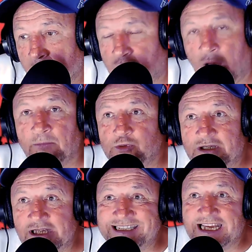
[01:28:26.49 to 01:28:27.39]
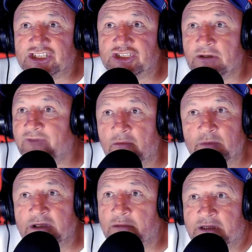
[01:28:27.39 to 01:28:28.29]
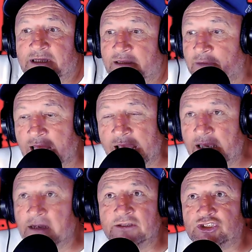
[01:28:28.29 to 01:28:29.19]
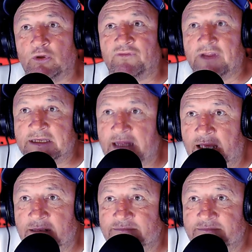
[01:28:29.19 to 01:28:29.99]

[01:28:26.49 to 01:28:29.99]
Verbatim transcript: problems with the addiction of, with, the, with, the, with ale and stuff like that.